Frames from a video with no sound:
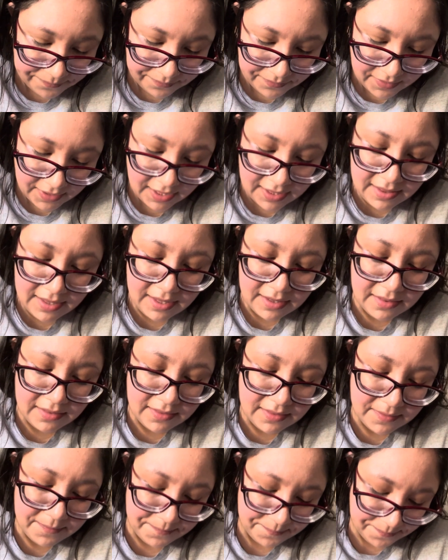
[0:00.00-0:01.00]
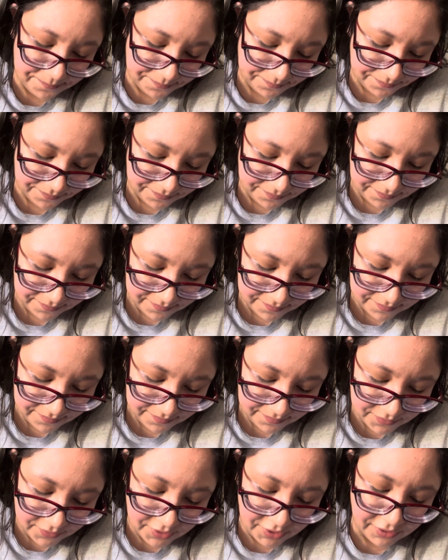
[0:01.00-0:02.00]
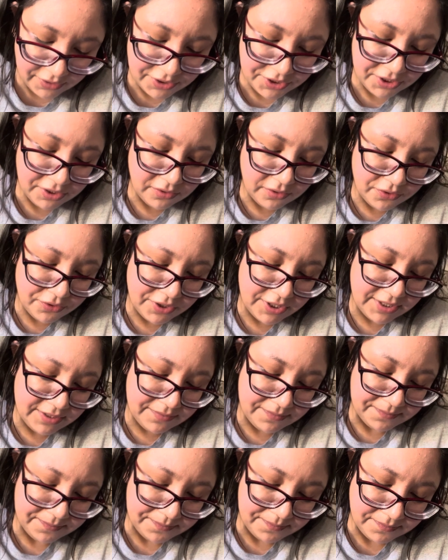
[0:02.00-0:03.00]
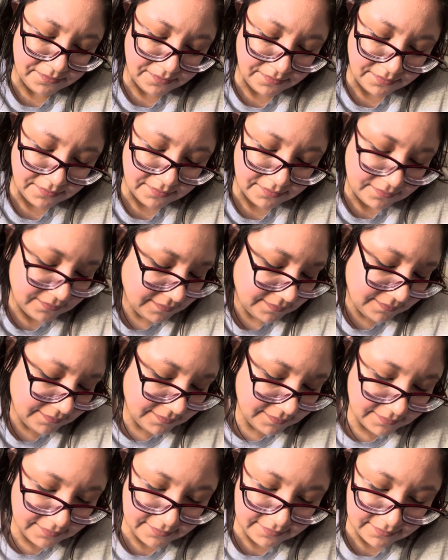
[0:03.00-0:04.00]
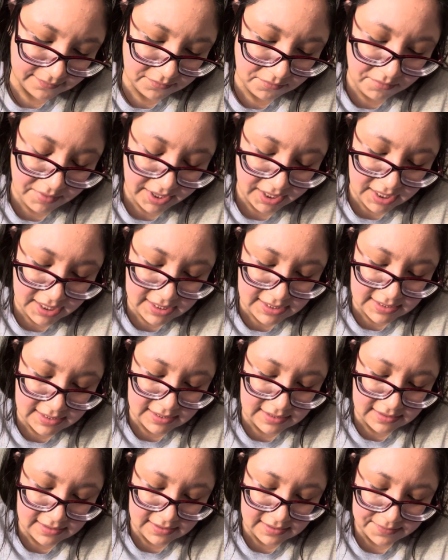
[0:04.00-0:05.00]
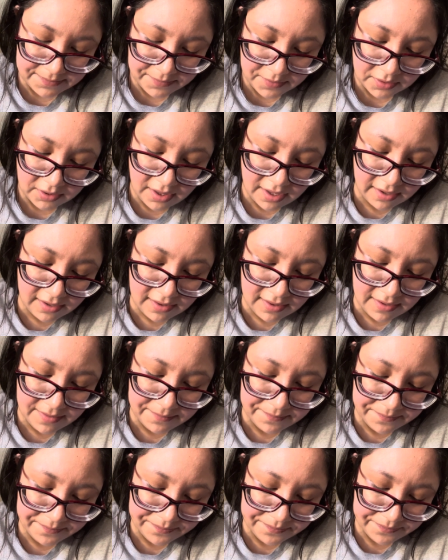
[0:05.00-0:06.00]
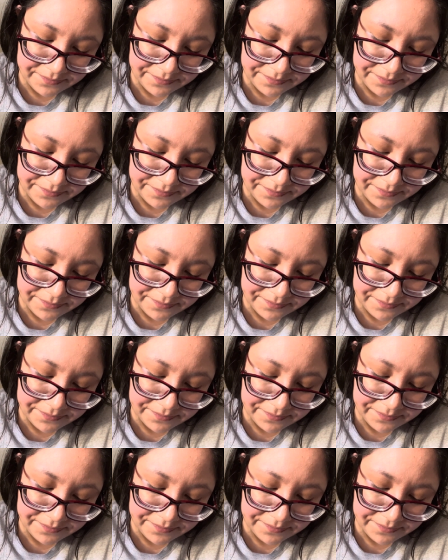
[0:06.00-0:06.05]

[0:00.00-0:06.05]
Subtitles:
And then their children, my cousins, a lot of them